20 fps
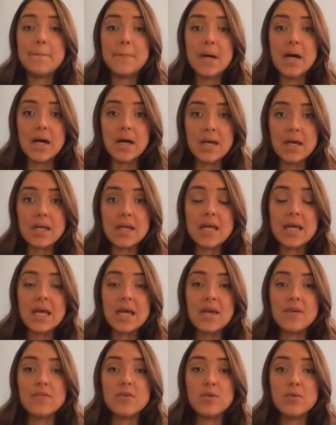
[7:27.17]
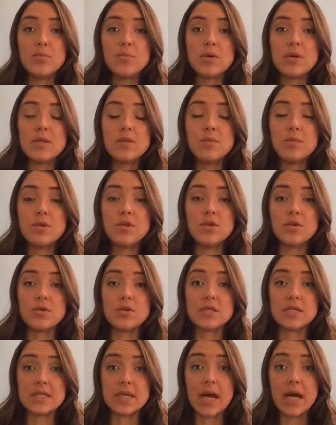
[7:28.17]
But if you breathe with your
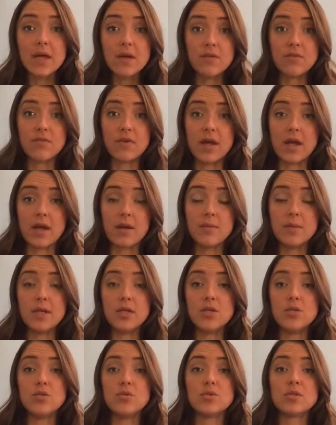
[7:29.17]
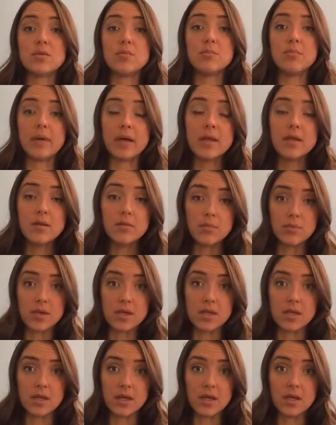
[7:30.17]
diaphragm and you do some belly
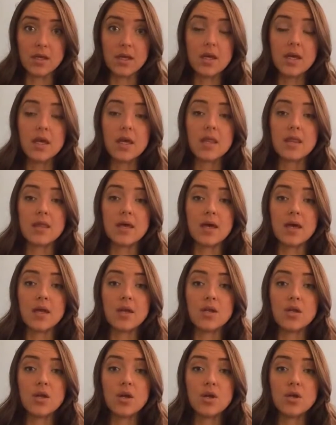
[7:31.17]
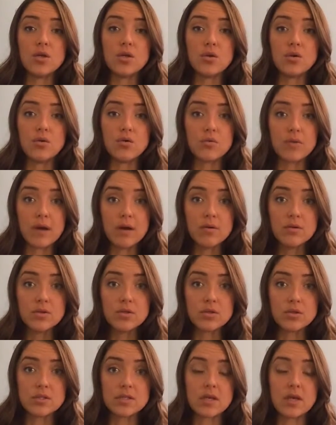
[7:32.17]
breathing, then you'll ground
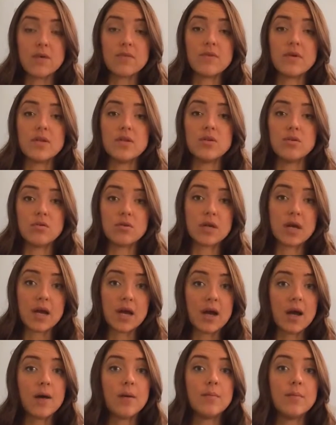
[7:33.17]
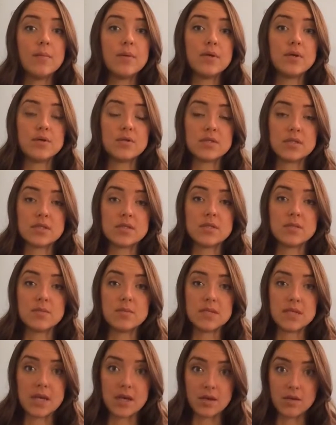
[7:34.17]
yourself and you'll calm your system
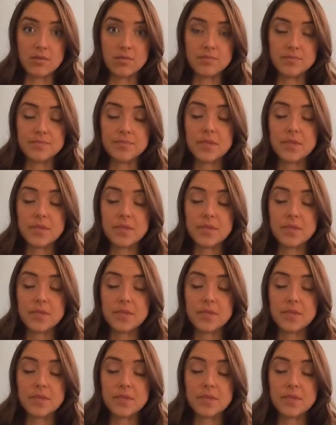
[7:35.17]
down.